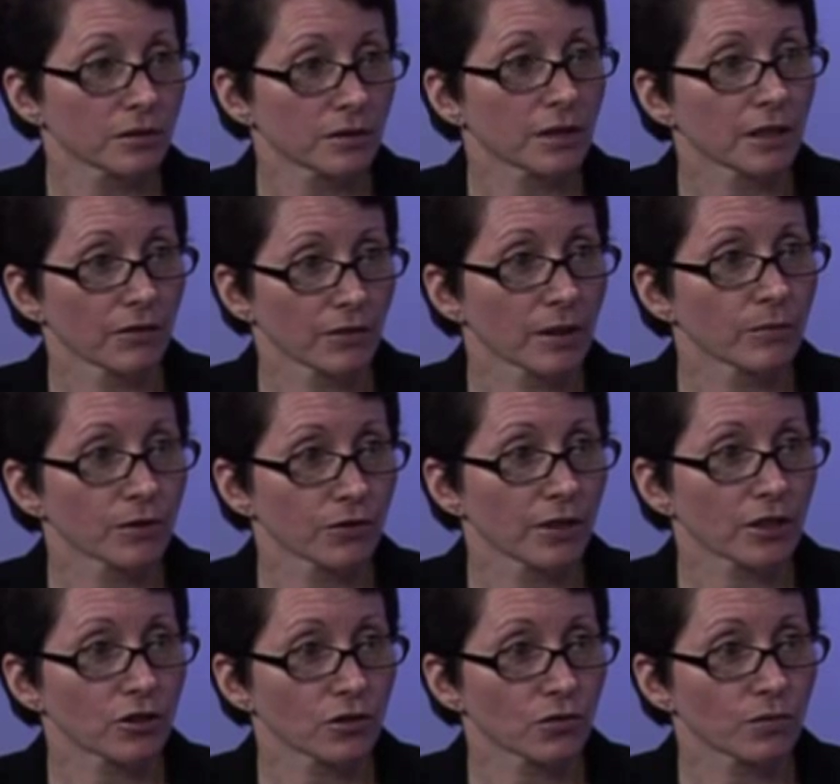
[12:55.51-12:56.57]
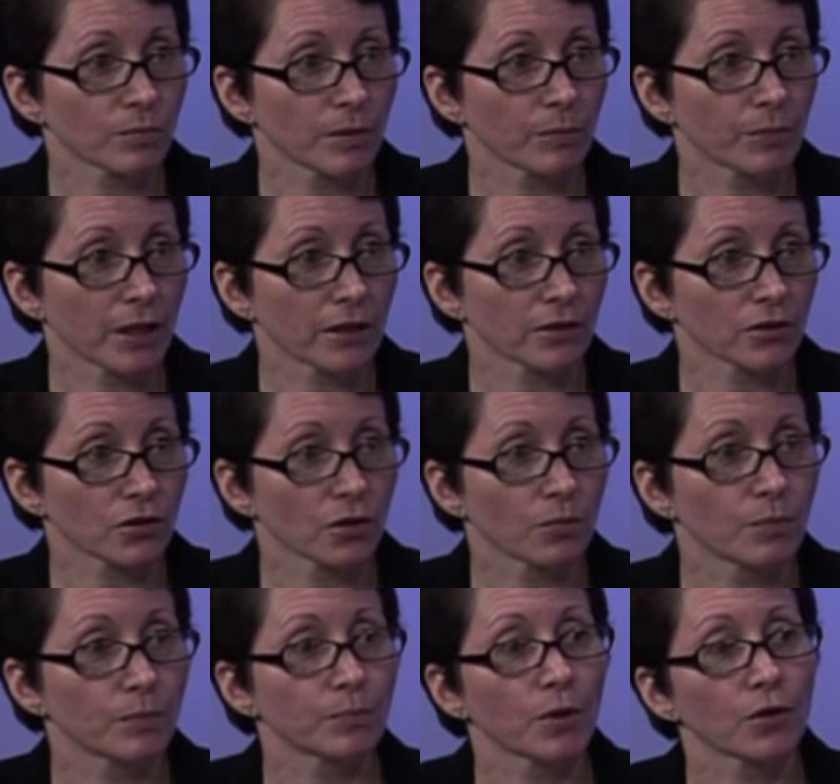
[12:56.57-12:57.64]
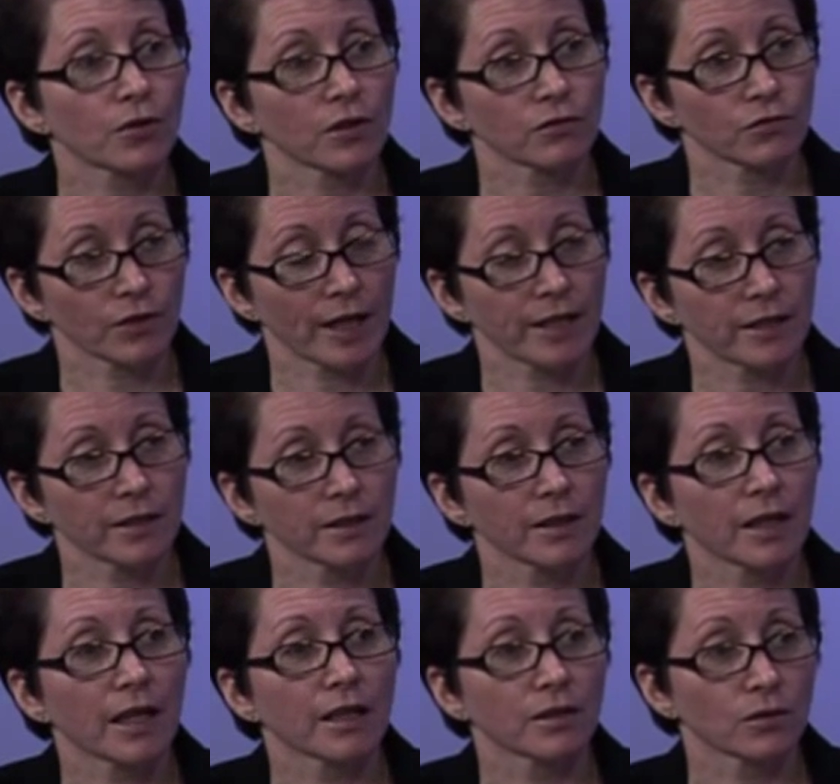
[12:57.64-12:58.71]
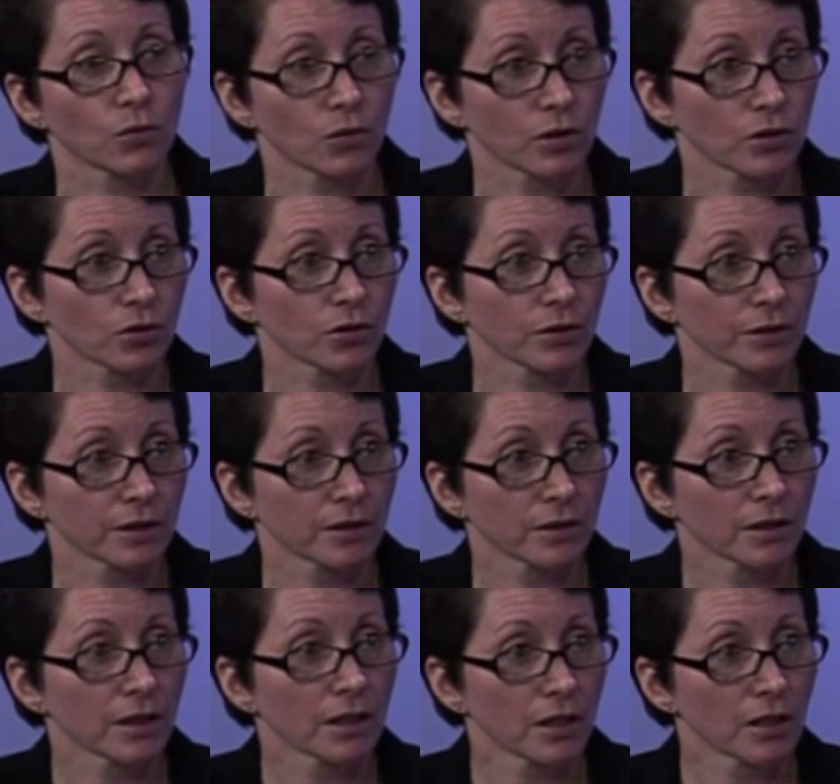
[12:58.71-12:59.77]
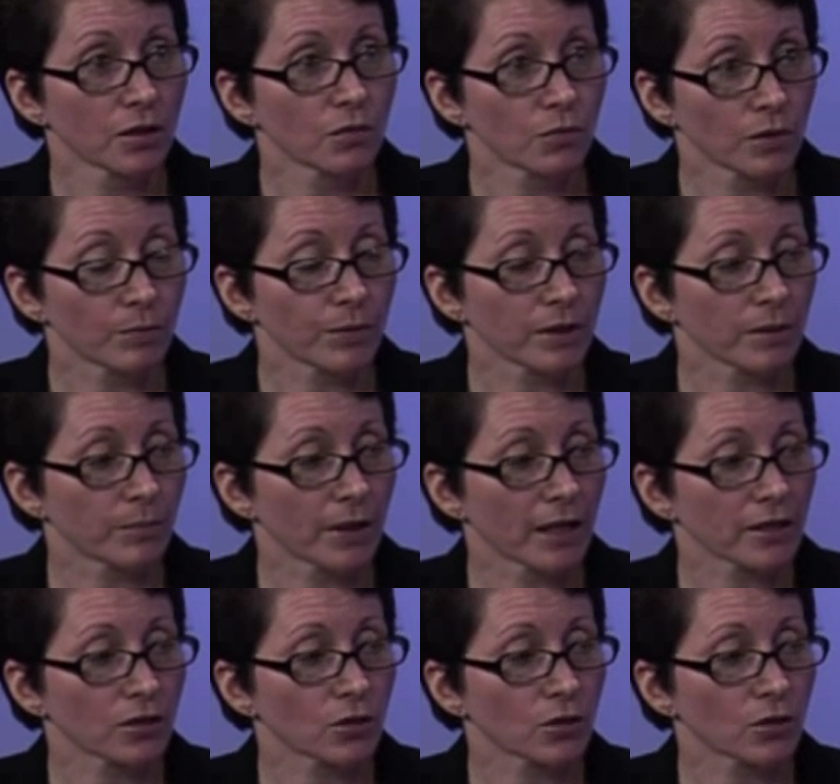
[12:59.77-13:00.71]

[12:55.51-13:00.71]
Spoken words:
to giving him directions would be better, so both in writing and in auditory would be the best.